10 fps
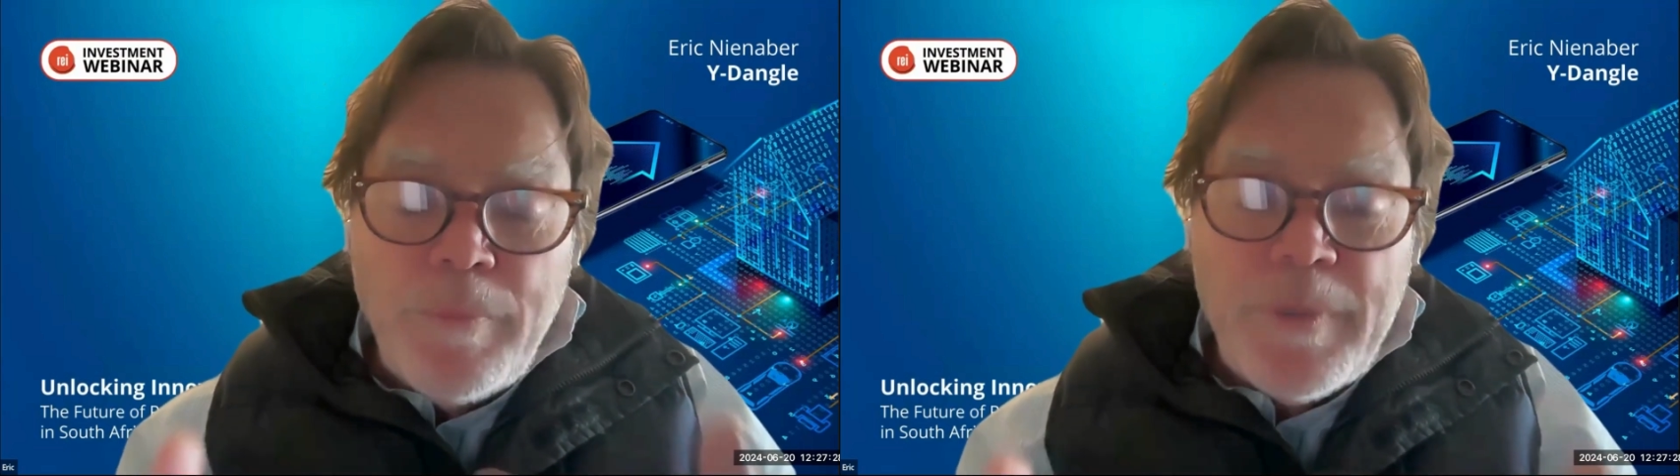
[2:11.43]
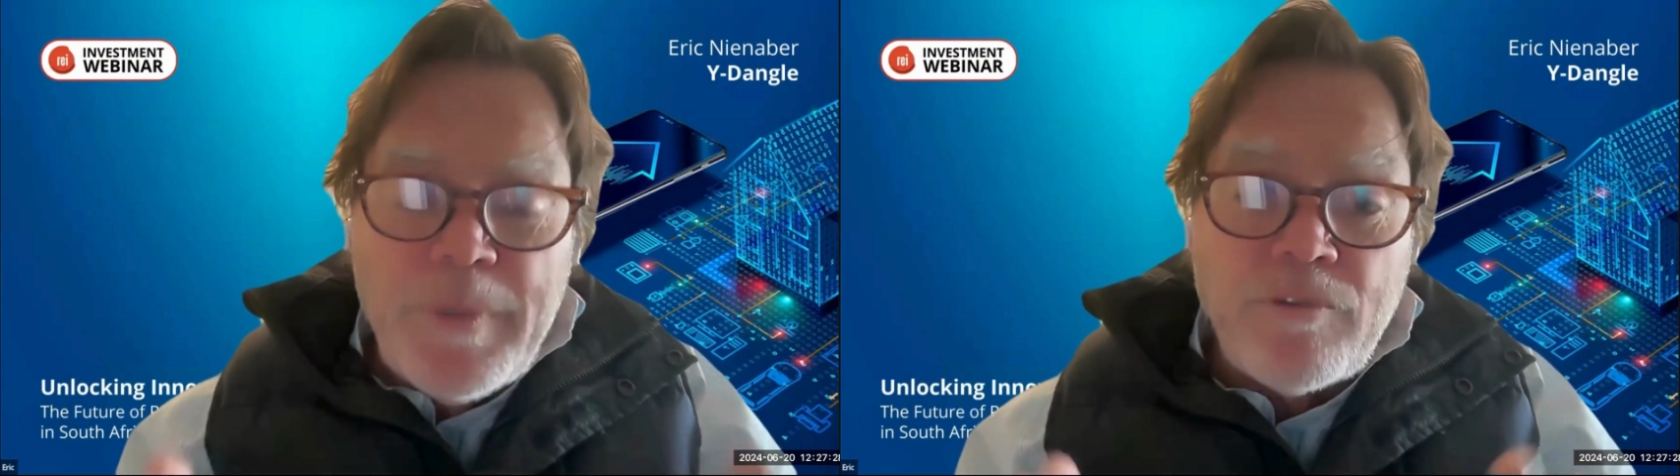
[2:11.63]

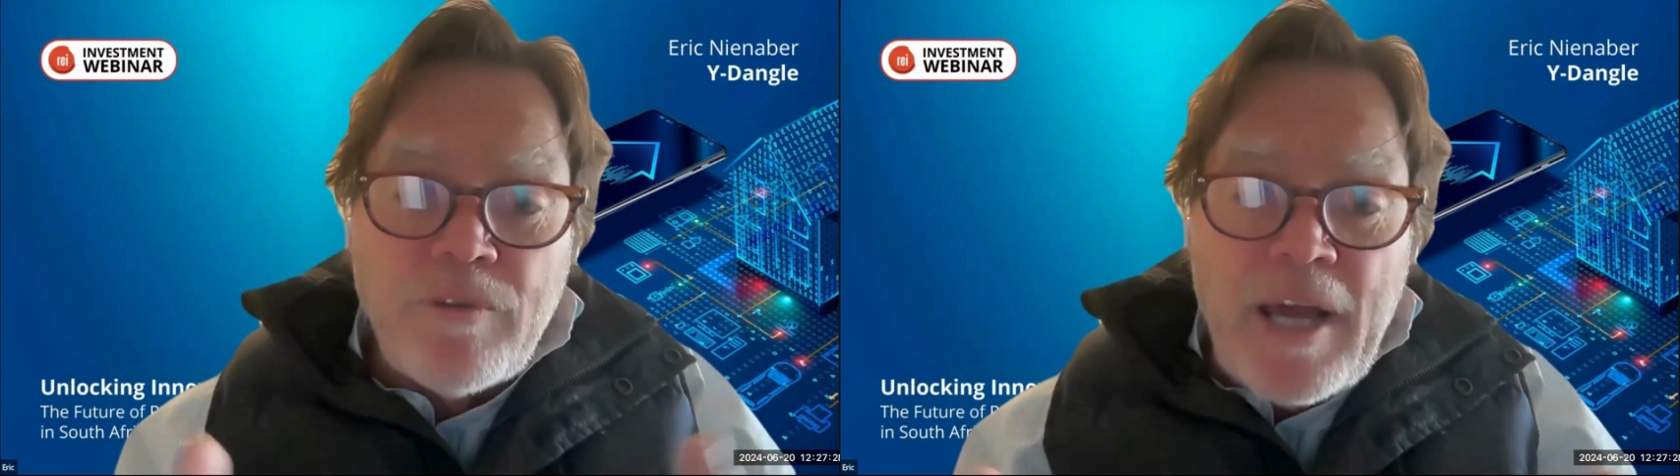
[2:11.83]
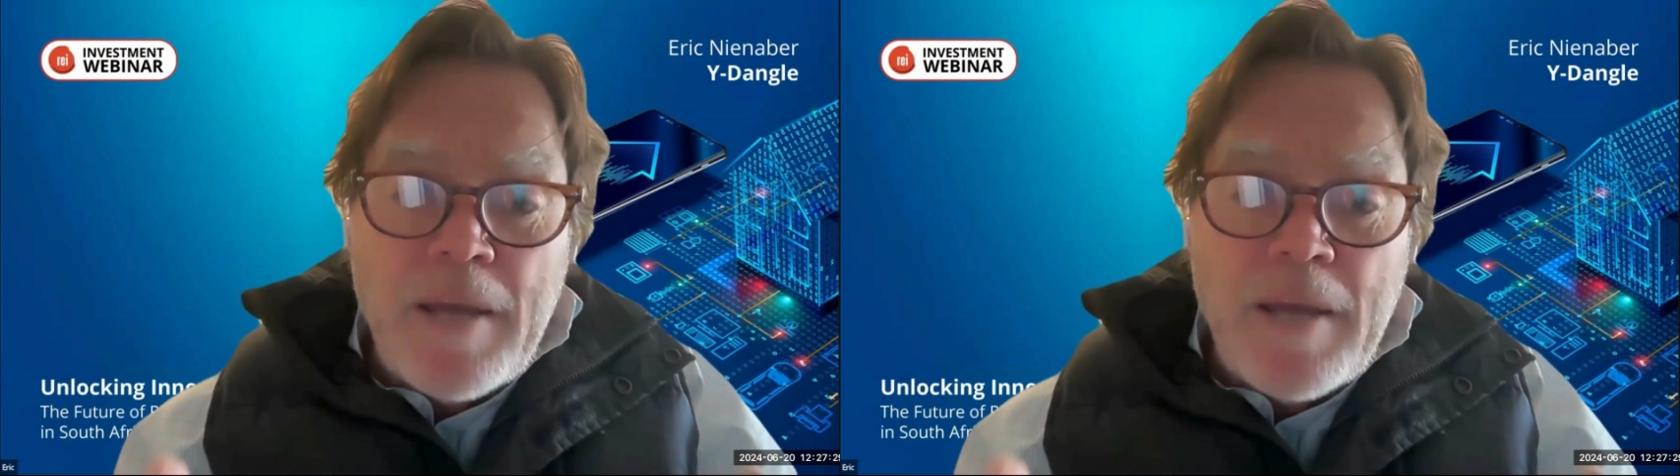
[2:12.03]
You'll be
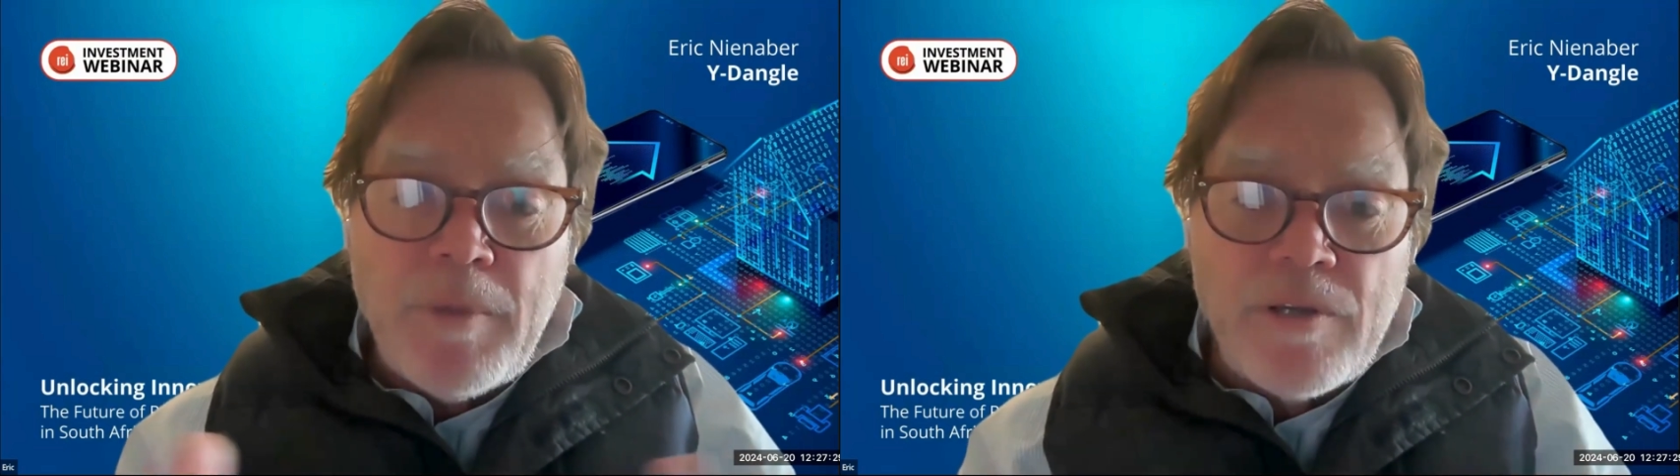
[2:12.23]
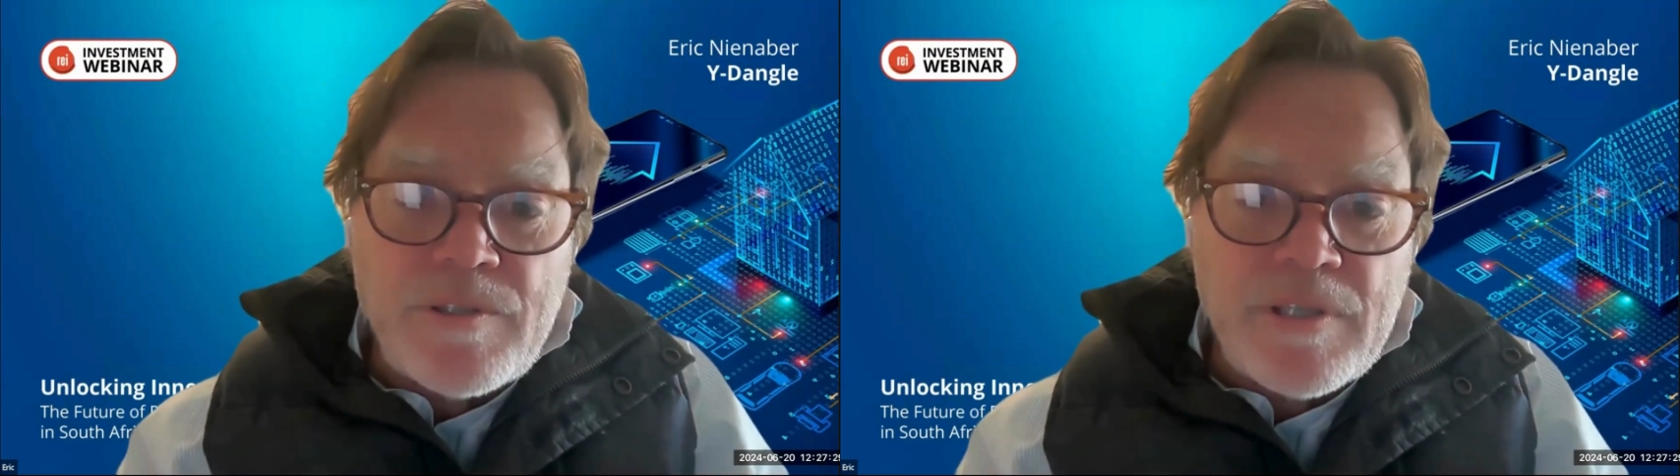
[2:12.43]
able to
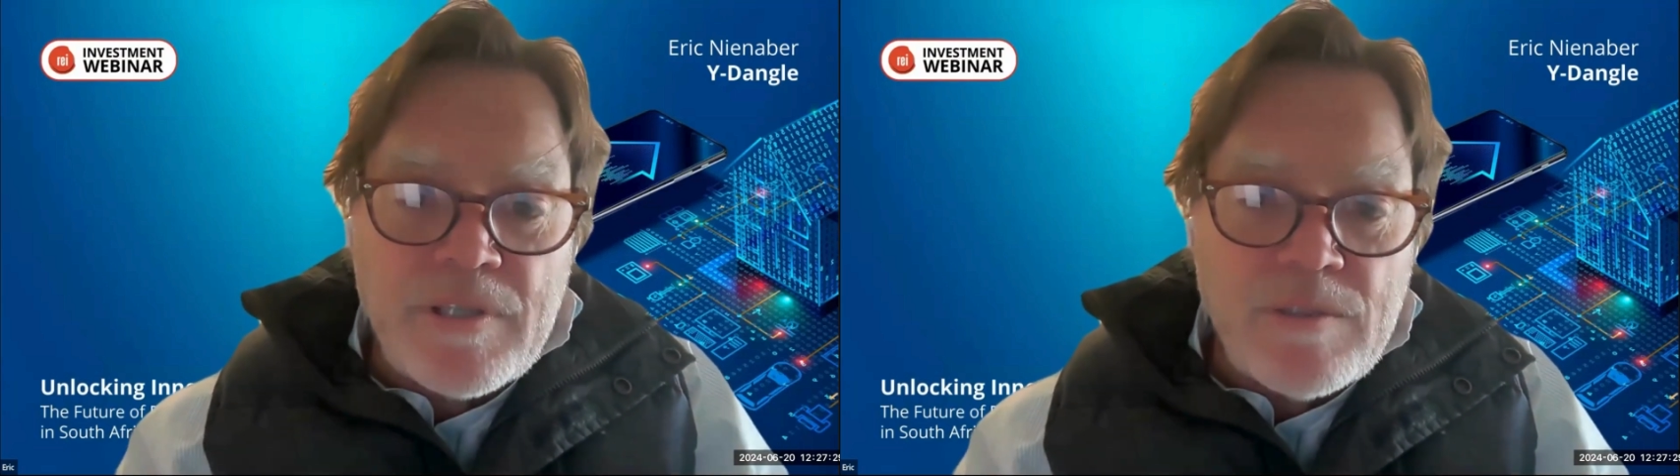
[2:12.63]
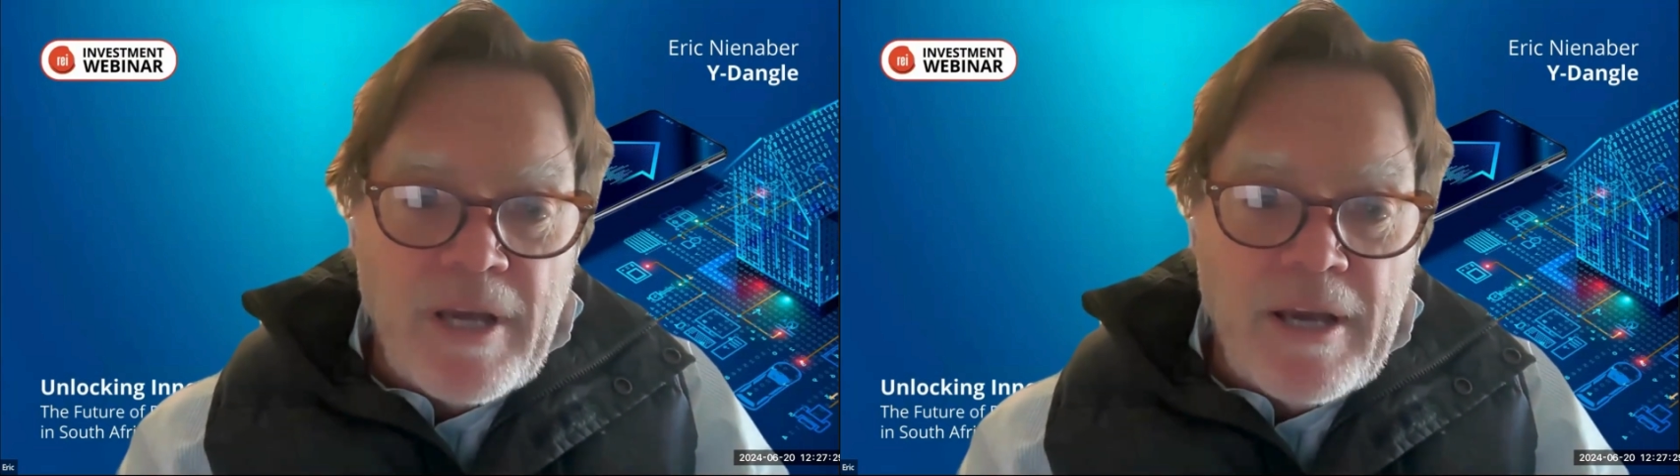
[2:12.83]
enable
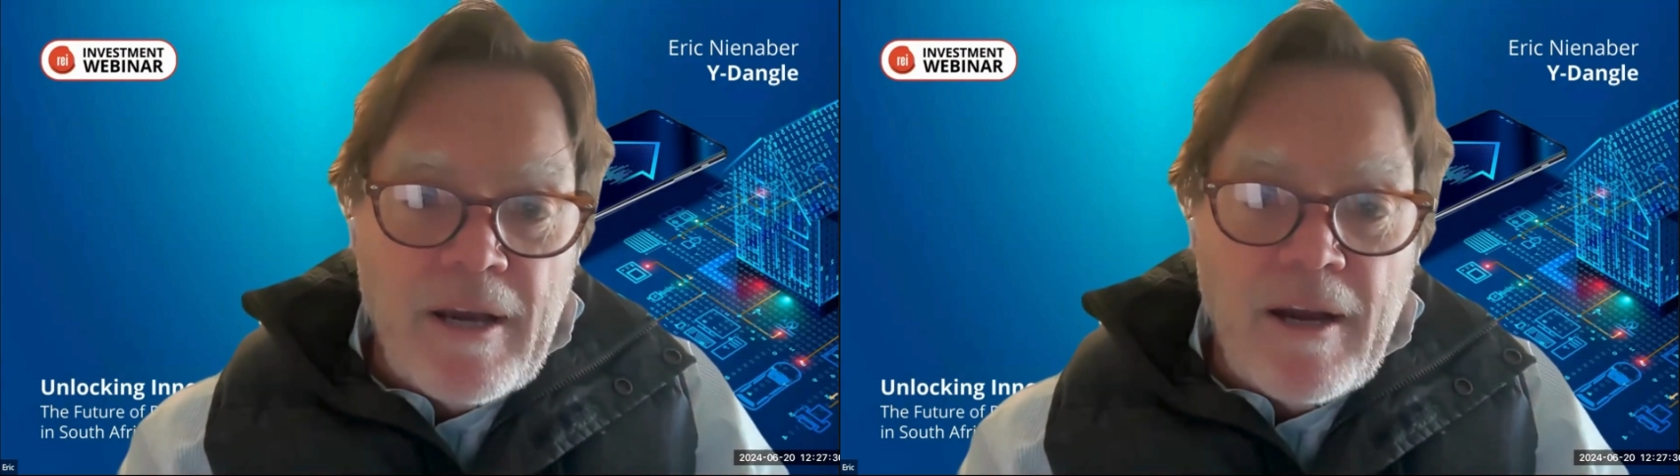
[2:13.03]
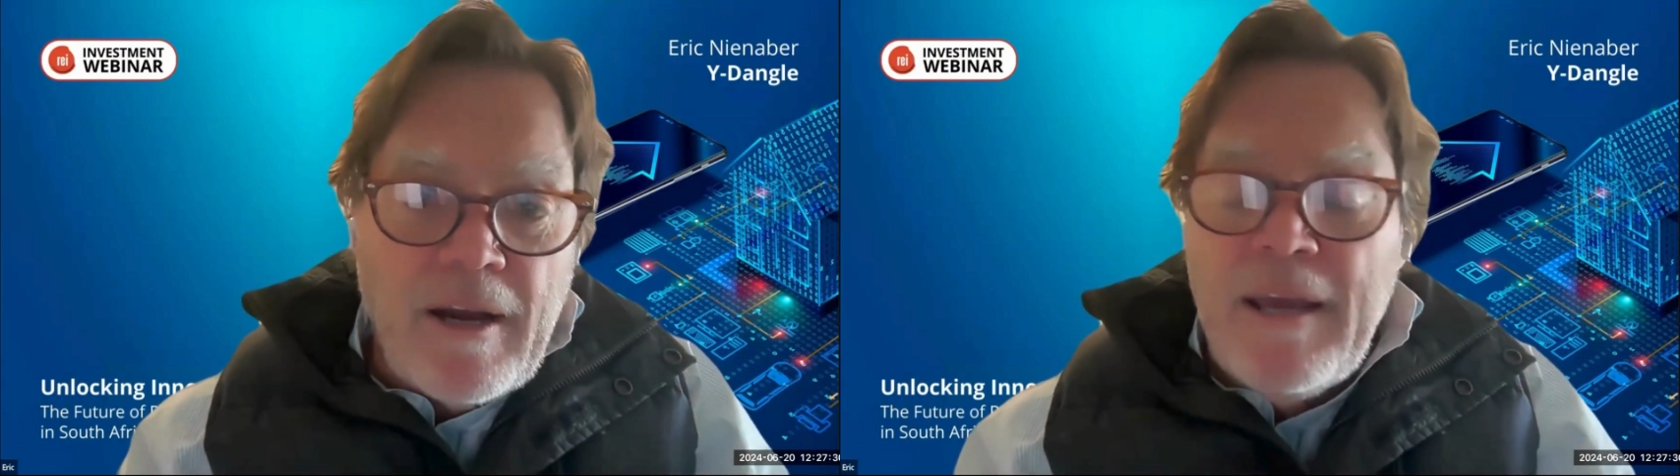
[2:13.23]
those things
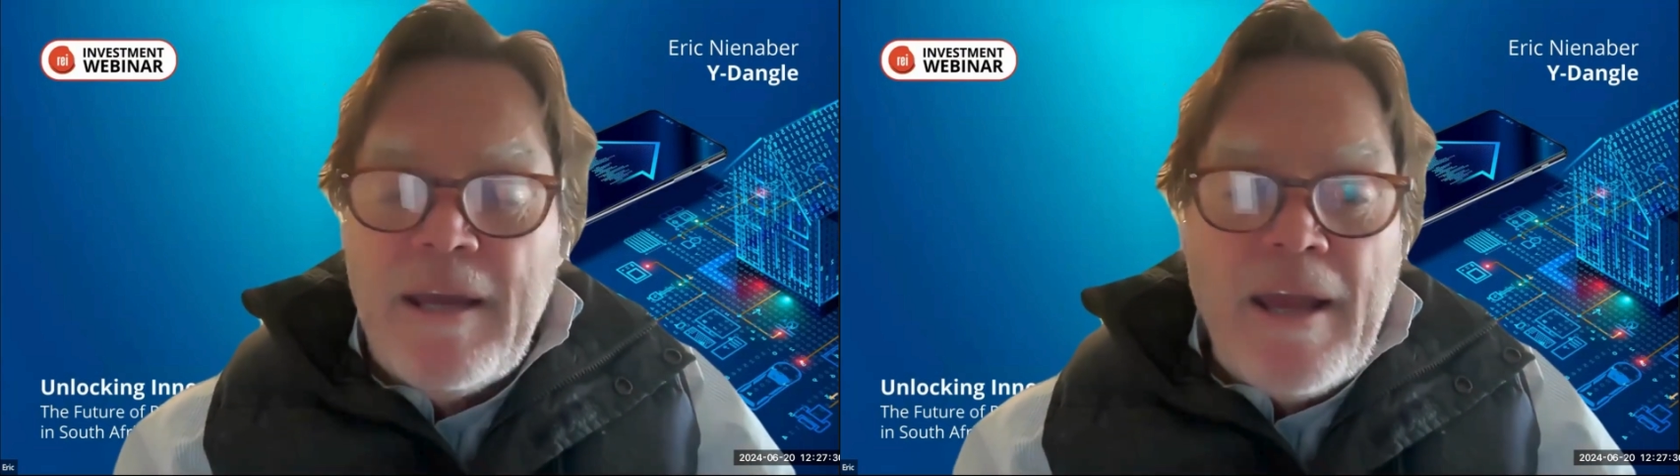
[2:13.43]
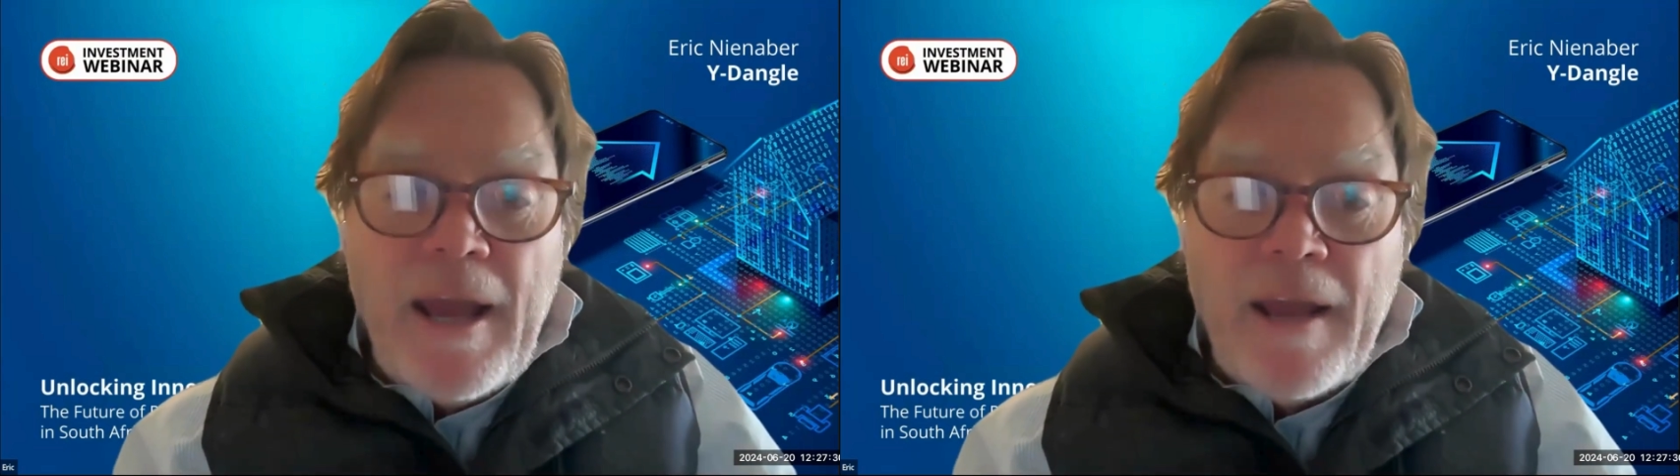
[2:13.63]
with AI